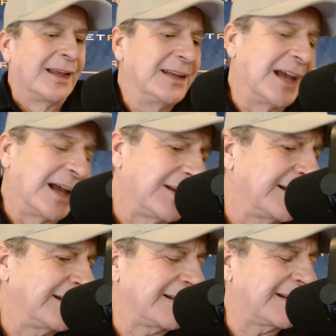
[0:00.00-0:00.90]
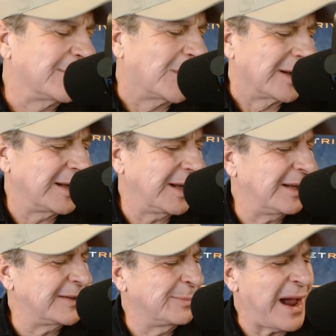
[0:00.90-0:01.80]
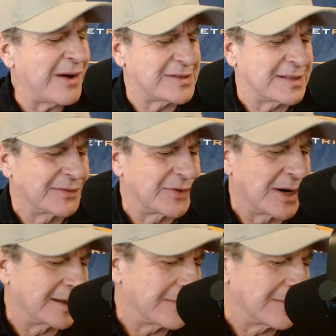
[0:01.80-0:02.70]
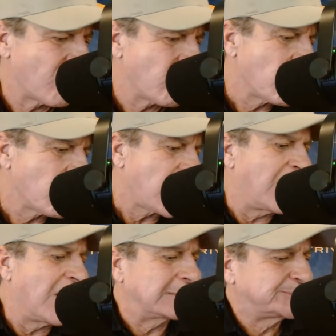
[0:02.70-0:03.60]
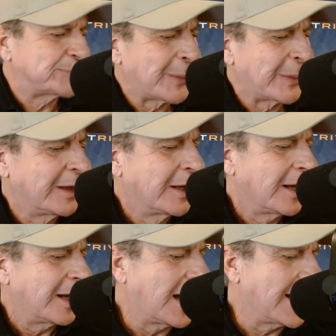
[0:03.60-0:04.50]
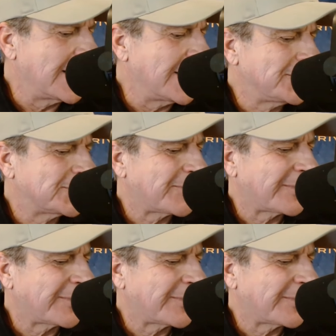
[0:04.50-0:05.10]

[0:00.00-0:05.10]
Yeah, come on. It's embarrassing. Agendas. Right? Just agendas.